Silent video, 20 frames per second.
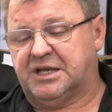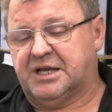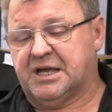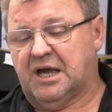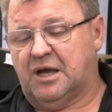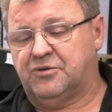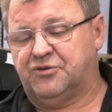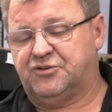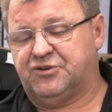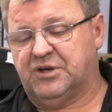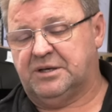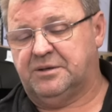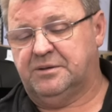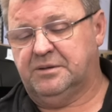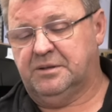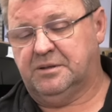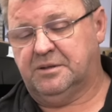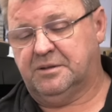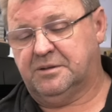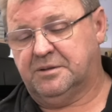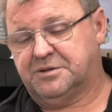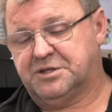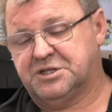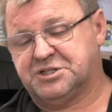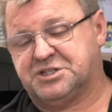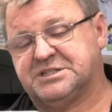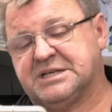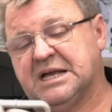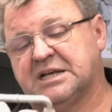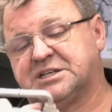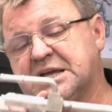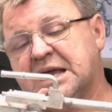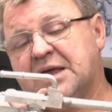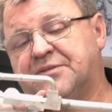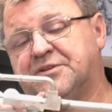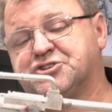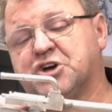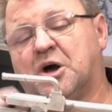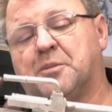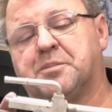goes in. This has actually had
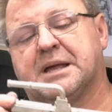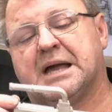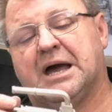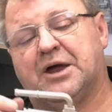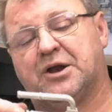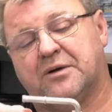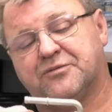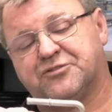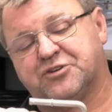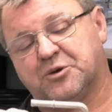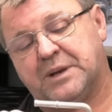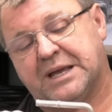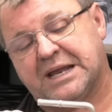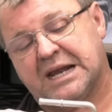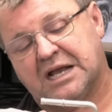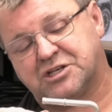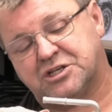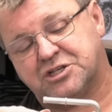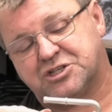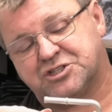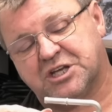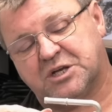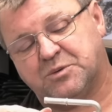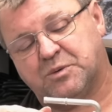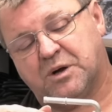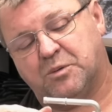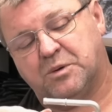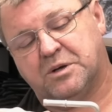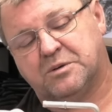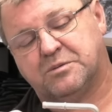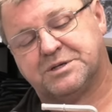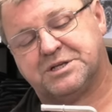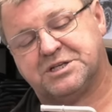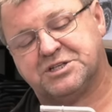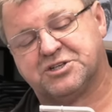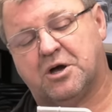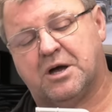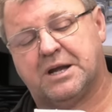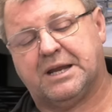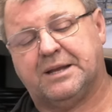the top cut off, so we can actually see what we were
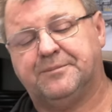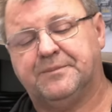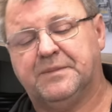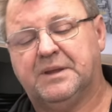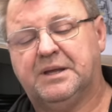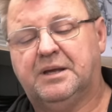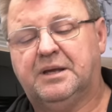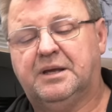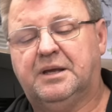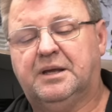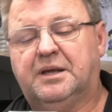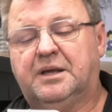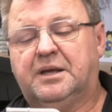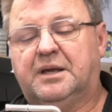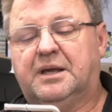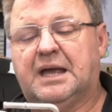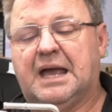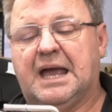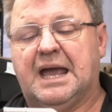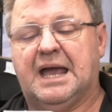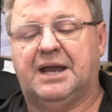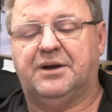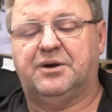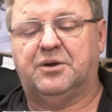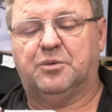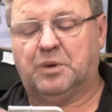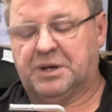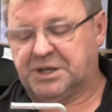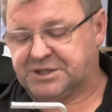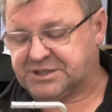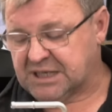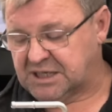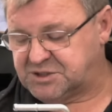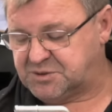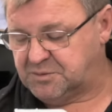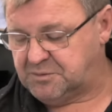designing. And what it does, it